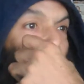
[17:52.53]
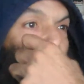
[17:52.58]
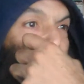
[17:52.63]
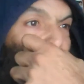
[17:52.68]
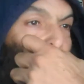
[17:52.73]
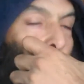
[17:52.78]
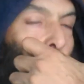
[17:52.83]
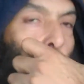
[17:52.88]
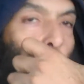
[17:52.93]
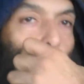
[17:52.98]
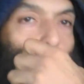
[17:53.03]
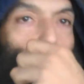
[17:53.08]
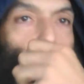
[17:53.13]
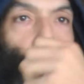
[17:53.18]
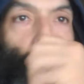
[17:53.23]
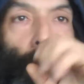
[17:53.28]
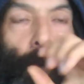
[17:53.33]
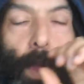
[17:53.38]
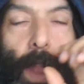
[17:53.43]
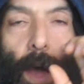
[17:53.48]
So
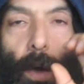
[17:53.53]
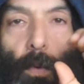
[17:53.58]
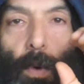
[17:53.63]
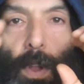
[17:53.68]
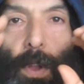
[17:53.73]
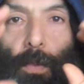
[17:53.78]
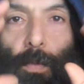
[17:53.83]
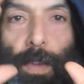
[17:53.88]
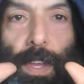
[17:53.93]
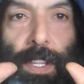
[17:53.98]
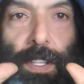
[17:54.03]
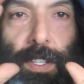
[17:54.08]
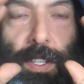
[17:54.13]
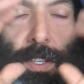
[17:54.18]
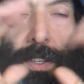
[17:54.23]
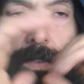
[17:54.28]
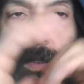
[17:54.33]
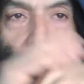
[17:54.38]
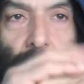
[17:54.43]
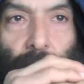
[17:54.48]
what I want to read
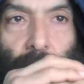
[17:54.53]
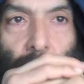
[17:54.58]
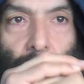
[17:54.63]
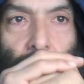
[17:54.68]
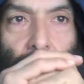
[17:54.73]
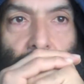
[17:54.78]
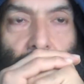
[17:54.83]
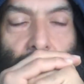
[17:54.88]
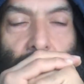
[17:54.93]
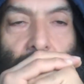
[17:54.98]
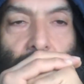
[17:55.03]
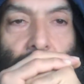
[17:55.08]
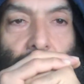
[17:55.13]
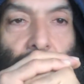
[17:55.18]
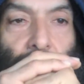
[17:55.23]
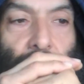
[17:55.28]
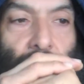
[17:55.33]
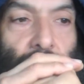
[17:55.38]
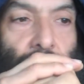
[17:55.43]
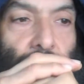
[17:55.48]
to you is something that
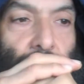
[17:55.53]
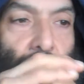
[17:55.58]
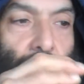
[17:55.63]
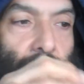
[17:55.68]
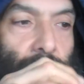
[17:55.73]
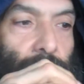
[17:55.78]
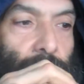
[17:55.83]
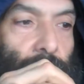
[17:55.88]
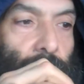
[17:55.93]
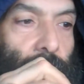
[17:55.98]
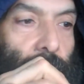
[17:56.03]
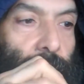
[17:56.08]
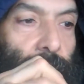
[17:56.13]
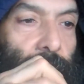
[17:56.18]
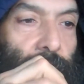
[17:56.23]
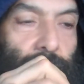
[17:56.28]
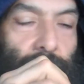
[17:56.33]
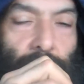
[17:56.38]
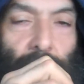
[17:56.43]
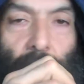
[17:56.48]
if if if if
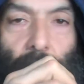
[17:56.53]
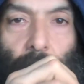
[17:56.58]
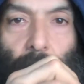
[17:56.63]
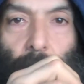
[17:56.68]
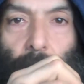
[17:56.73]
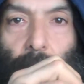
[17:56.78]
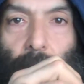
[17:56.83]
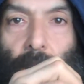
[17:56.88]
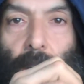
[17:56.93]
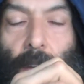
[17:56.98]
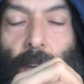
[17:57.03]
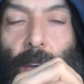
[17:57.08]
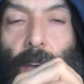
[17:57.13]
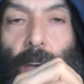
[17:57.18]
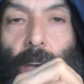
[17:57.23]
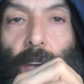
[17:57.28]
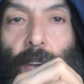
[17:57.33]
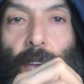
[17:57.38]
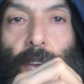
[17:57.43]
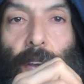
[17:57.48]
Islam,
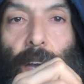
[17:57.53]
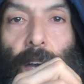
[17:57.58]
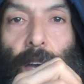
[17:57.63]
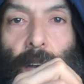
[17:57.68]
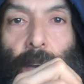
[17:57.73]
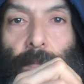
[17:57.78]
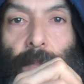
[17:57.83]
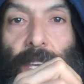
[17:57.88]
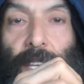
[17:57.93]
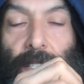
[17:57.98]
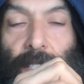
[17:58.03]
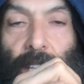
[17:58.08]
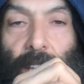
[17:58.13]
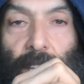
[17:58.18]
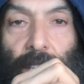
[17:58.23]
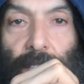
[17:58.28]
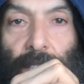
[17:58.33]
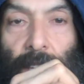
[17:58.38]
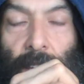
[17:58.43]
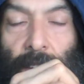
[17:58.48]
um,
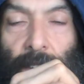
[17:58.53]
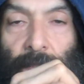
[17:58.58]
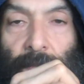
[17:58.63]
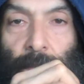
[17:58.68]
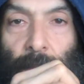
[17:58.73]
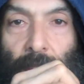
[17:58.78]
Isa son of